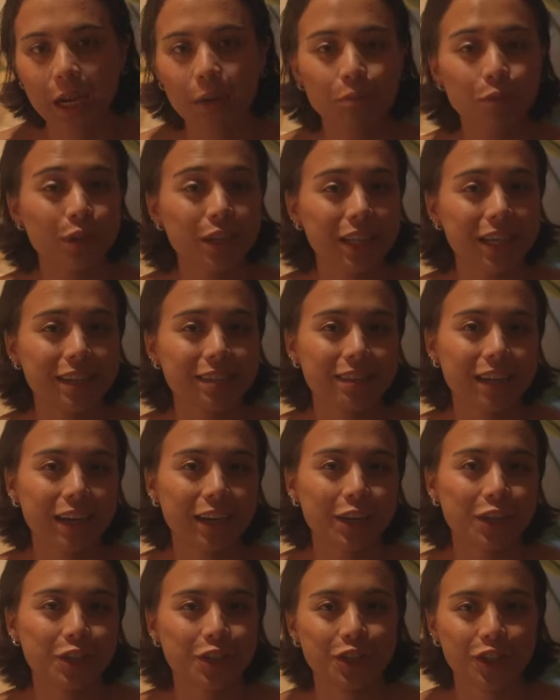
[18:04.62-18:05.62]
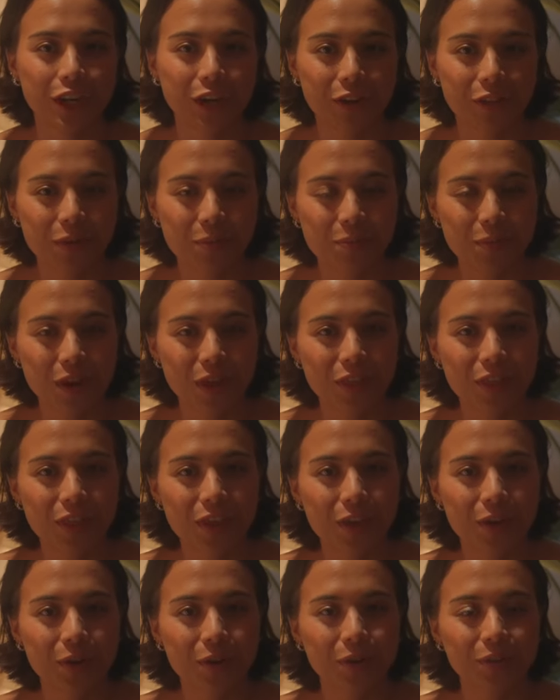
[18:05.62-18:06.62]
I'm really excited to share them with
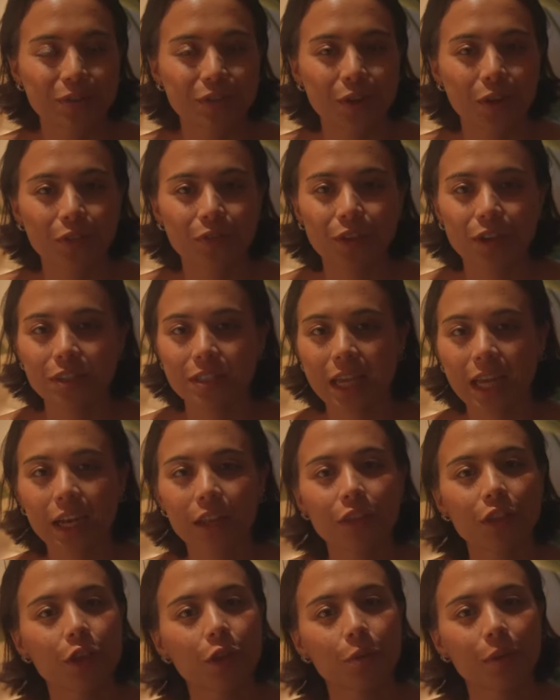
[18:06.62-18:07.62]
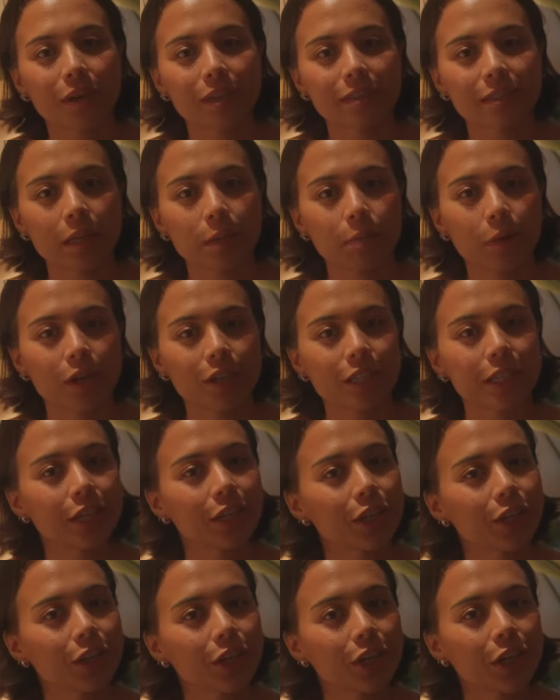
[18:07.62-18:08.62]
you. So if there's anything you want to see in
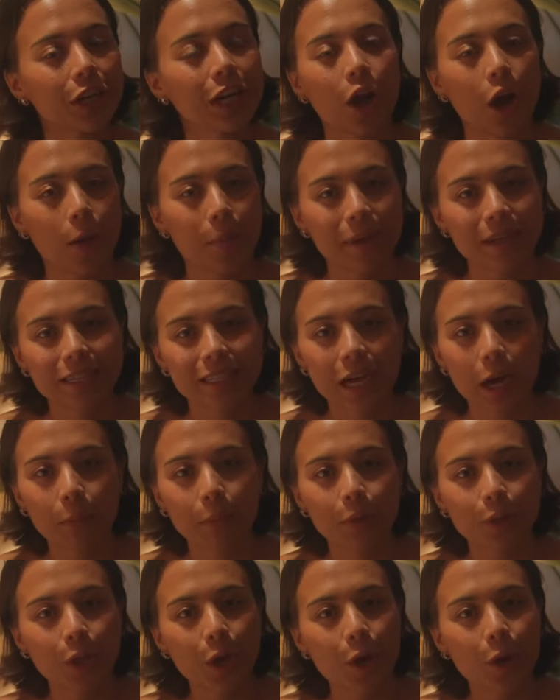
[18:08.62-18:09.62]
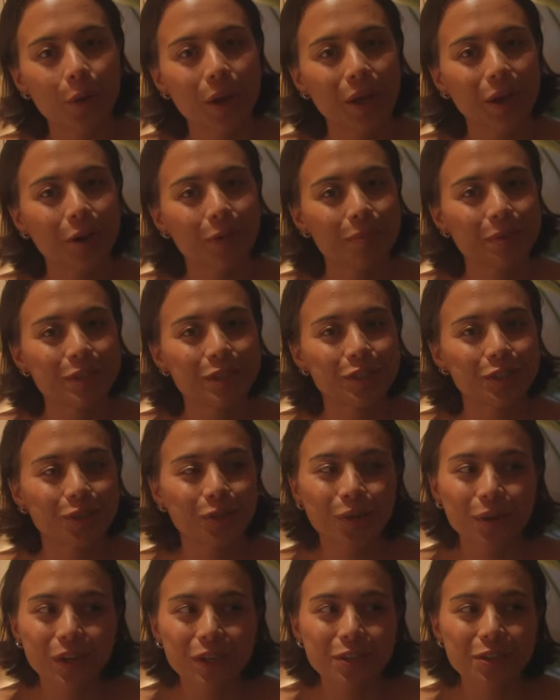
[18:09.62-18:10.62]
particular, comment down below and I'll be
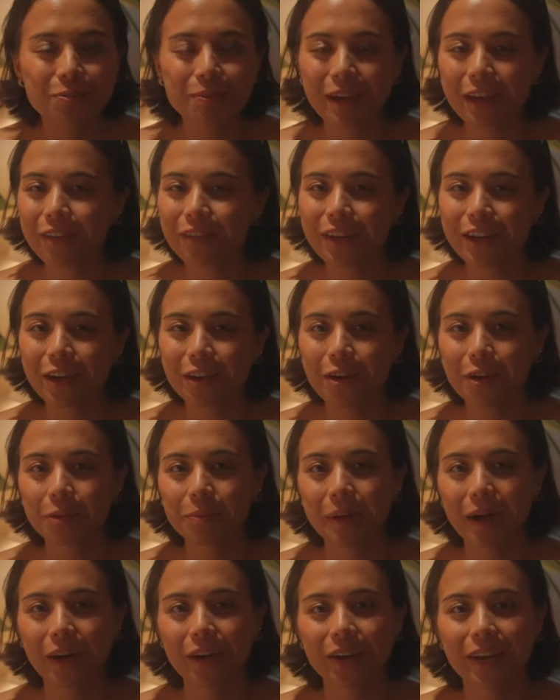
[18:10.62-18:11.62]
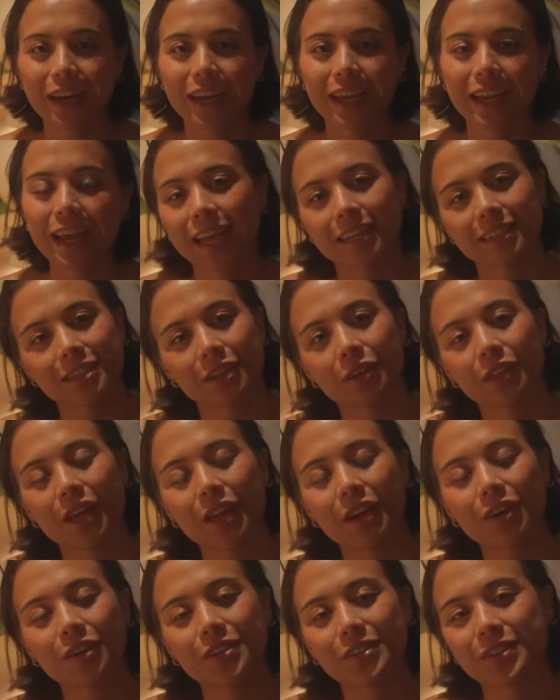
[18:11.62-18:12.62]
sure to make a video about it. Until
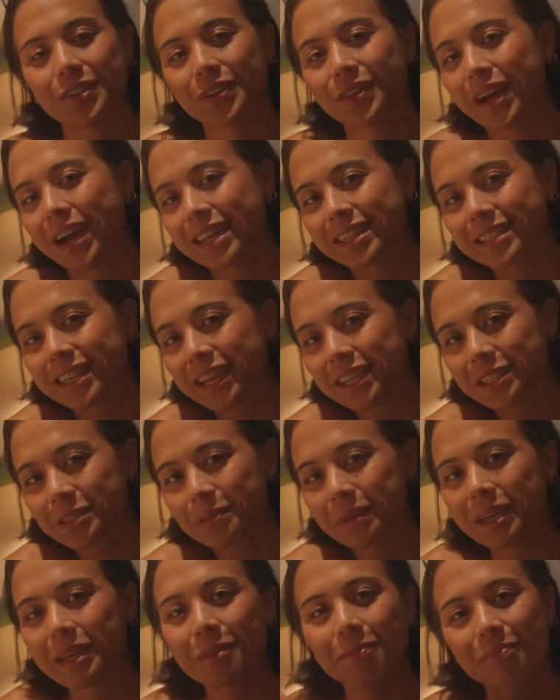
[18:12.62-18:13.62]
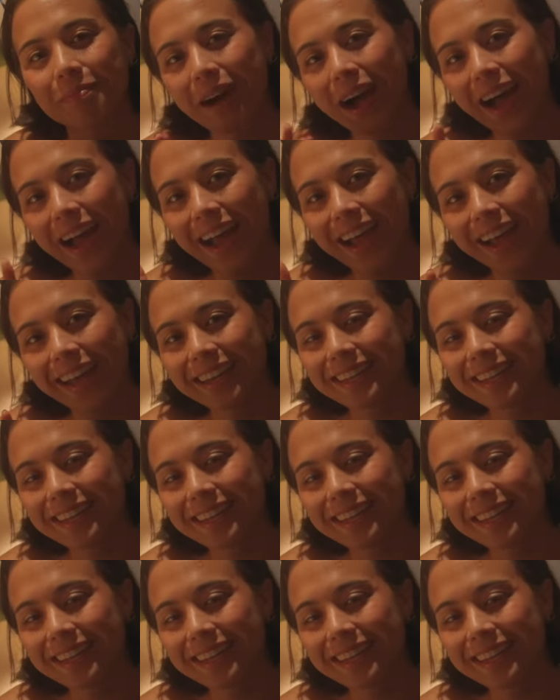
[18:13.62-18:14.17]
then, I'll see you guys next week. Bye!